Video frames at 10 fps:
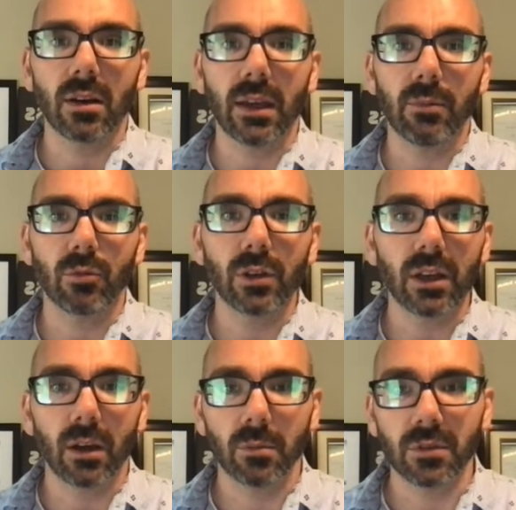game really
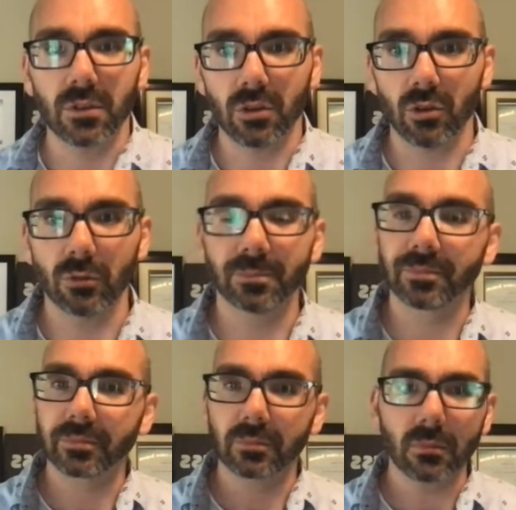comes to
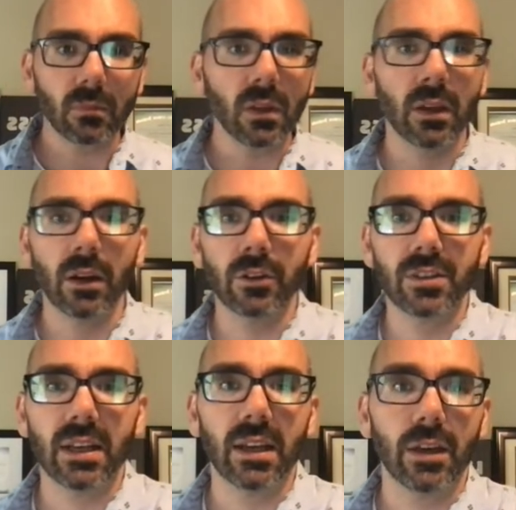an
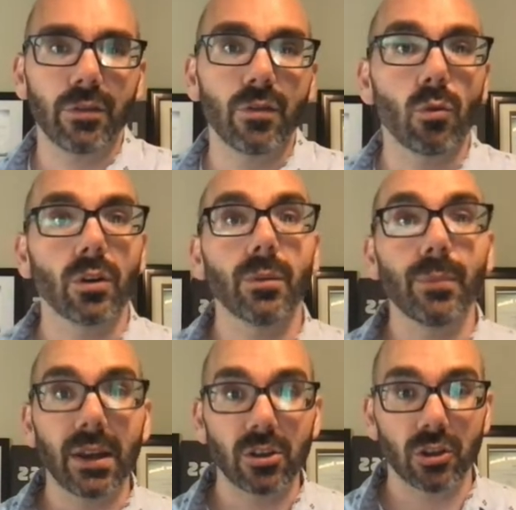understanding of four
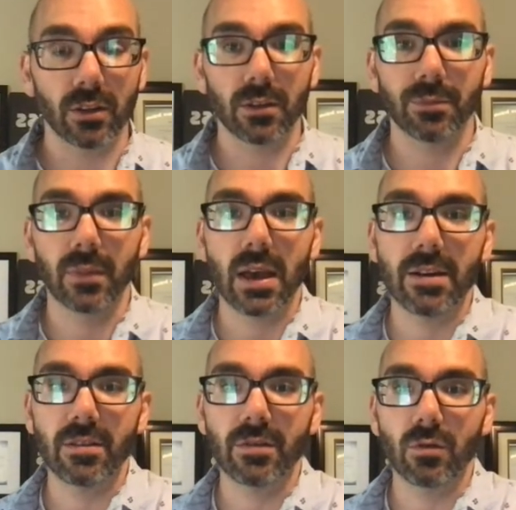dimensions,
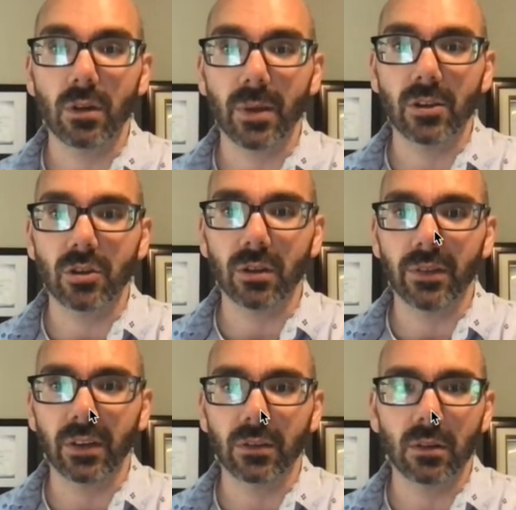uh, the four dimensional
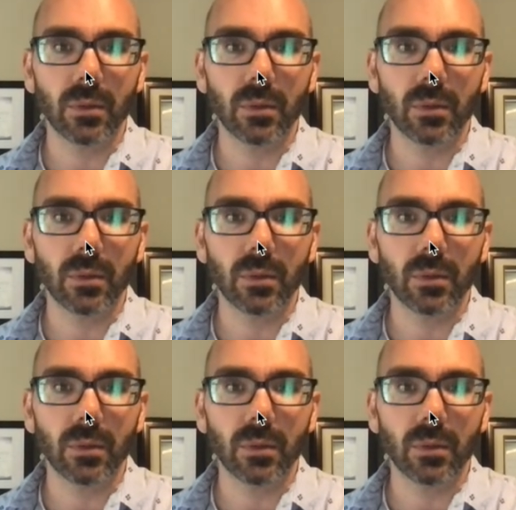living. So let me